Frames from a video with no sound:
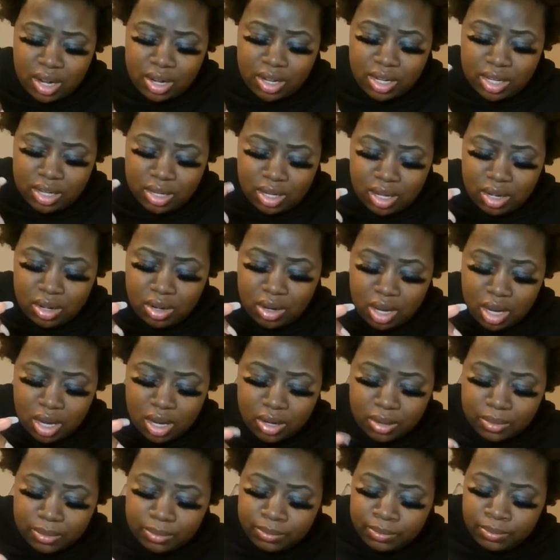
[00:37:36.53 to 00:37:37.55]
It'll
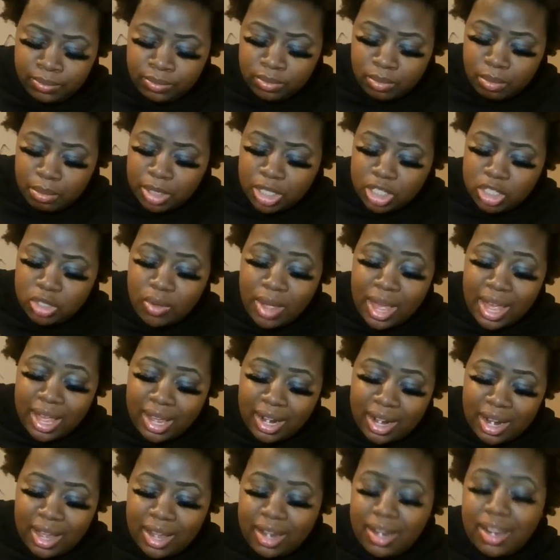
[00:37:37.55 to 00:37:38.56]
come. But you acting
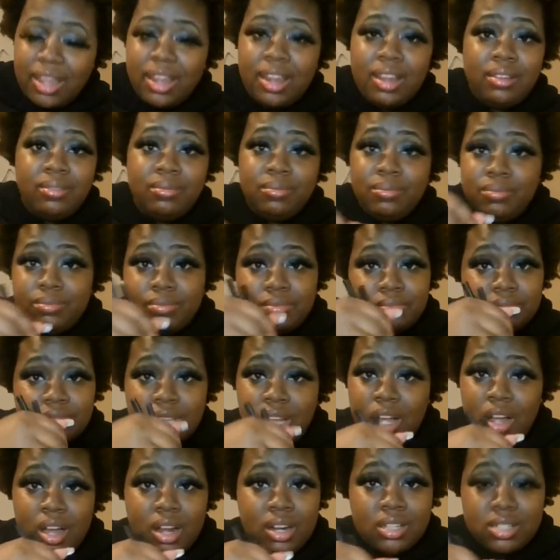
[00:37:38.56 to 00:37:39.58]
like that
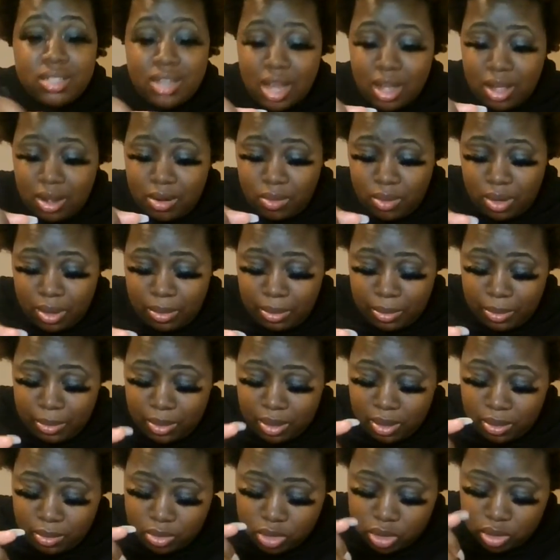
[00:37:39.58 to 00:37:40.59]
girl is not going to want to put
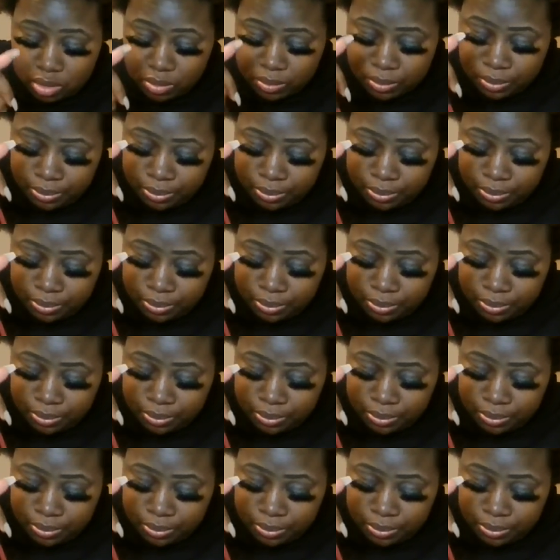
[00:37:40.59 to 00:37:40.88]
up with you.